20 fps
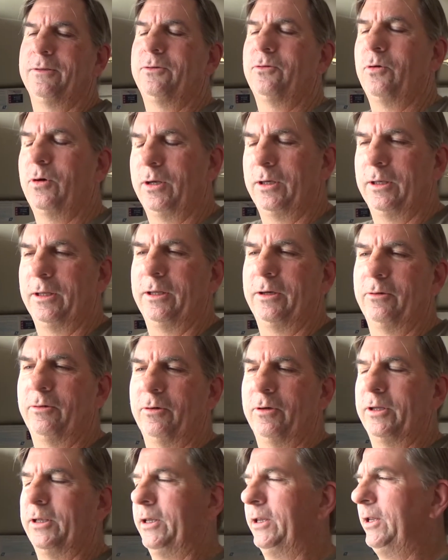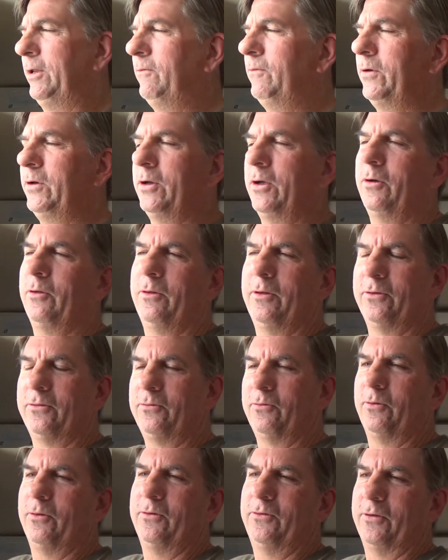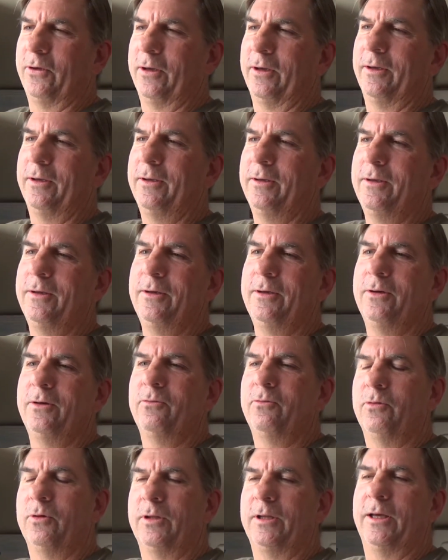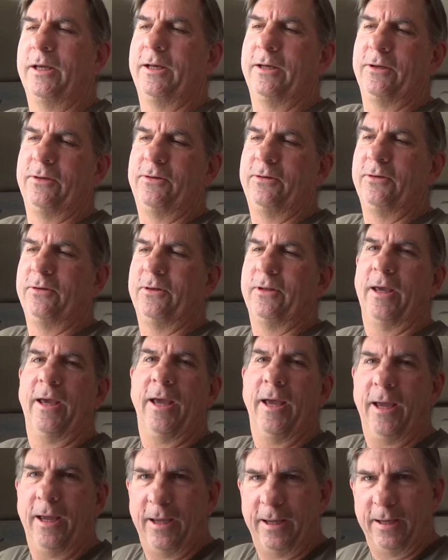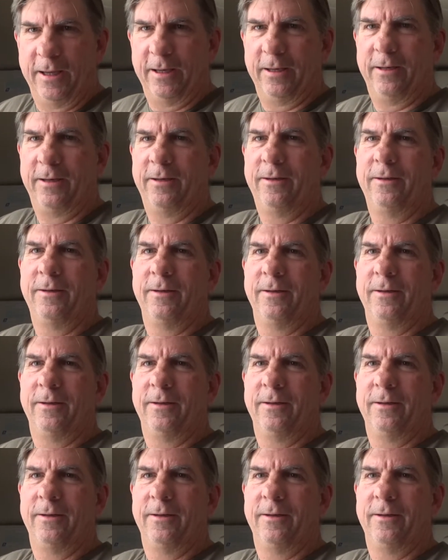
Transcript: Quite literally, even though this was related to the head,